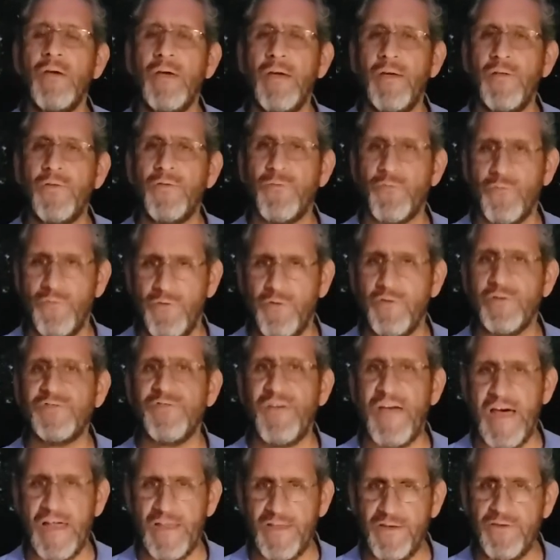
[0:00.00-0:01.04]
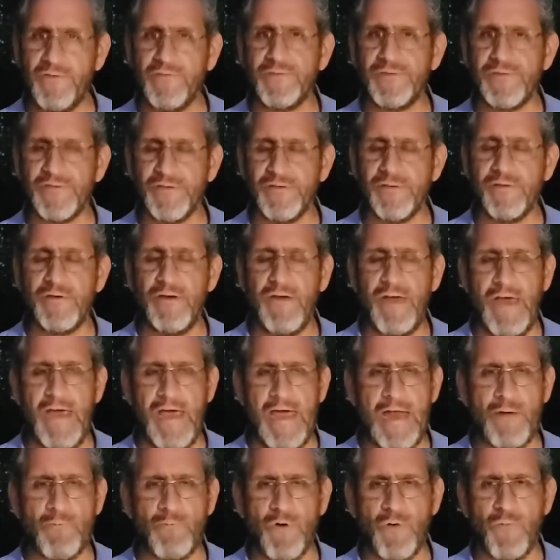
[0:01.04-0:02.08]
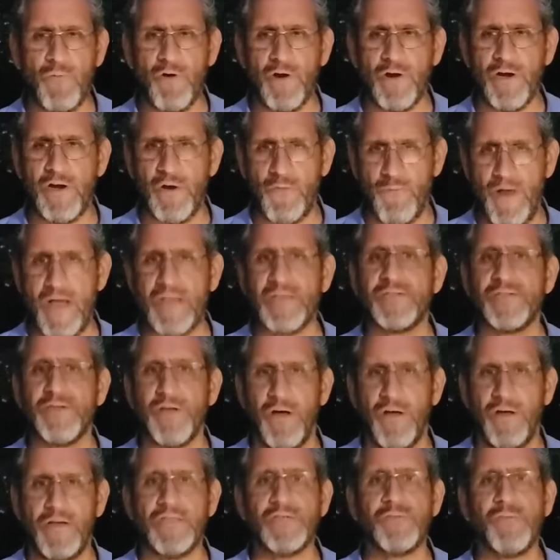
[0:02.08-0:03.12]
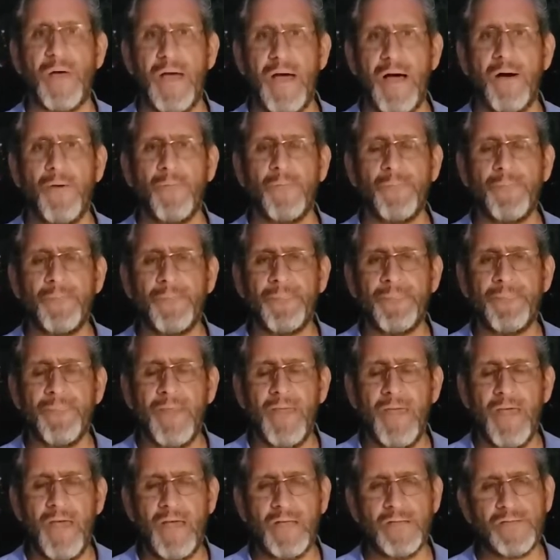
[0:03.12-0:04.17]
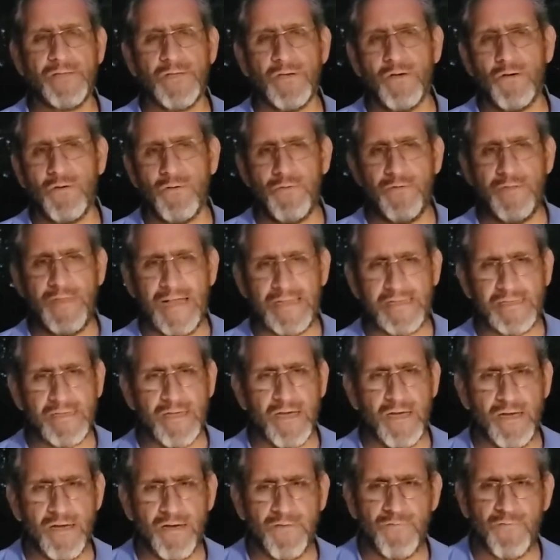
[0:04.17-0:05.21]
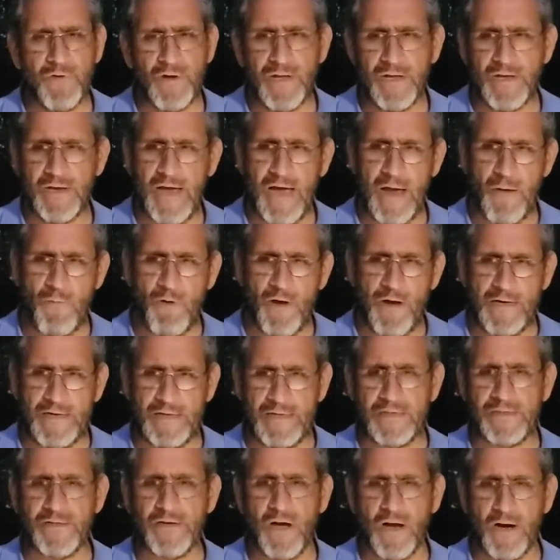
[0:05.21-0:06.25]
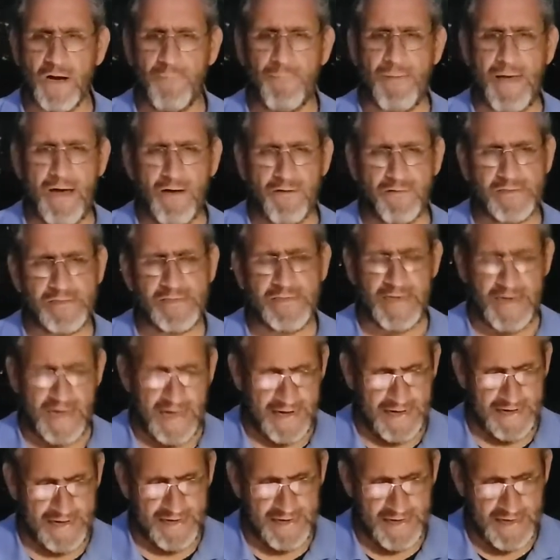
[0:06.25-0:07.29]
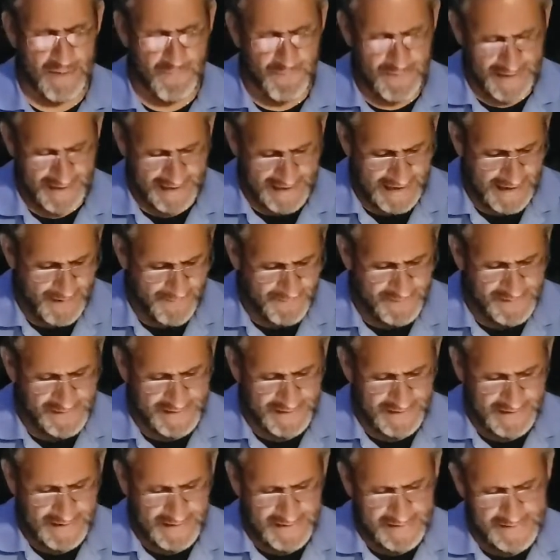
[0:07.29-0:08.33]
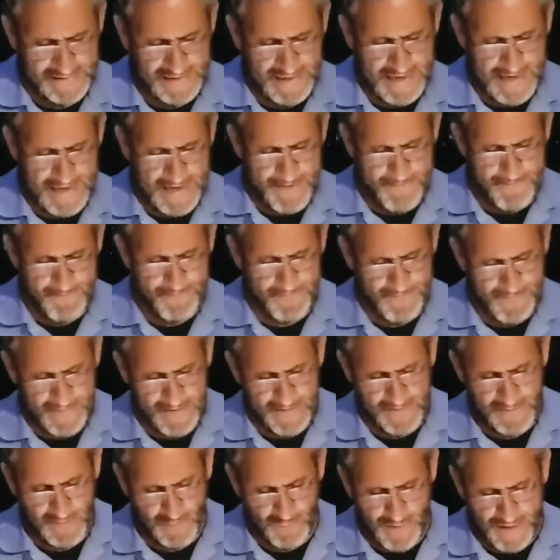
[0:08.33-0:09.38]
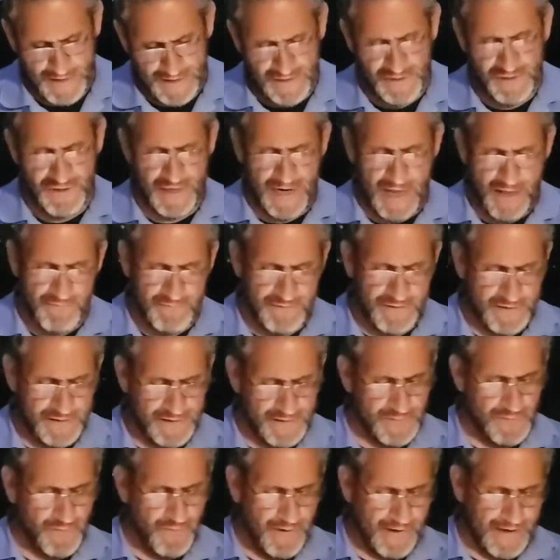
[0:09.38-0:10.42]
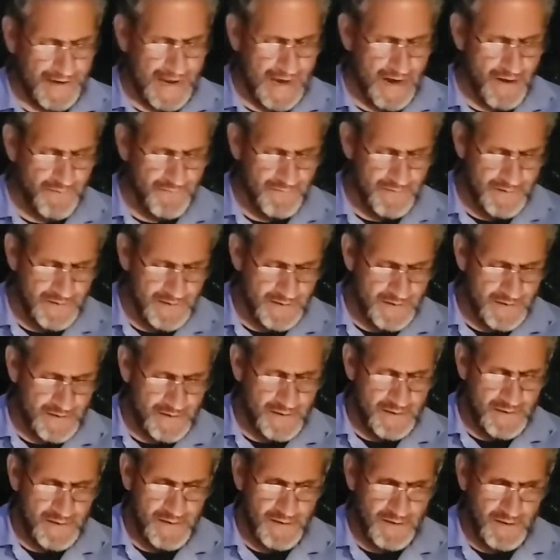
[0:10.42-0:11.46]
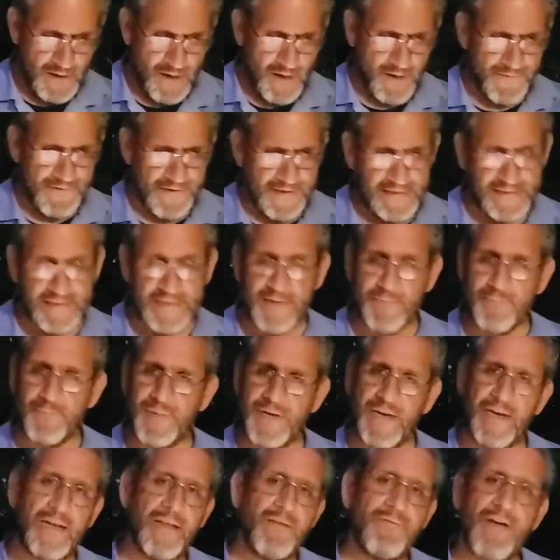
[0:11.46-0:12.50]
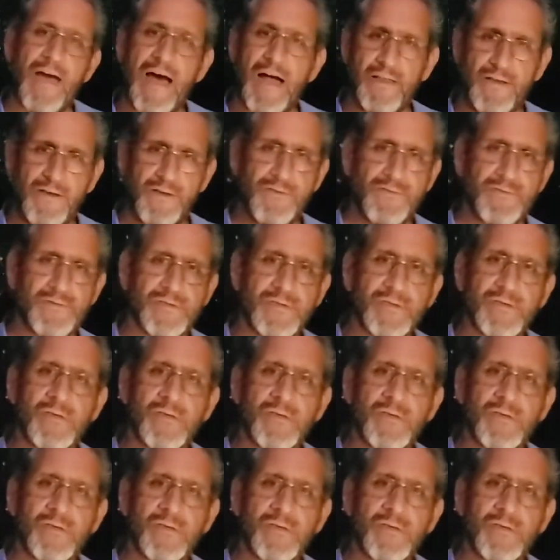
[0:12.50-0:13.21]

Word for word: through those values and what we're going to rest on as well. And so that's kind of what I wanted to talk about tonight uh, when it comes to this. Um, the greatest challenge is sorting out on these competing values.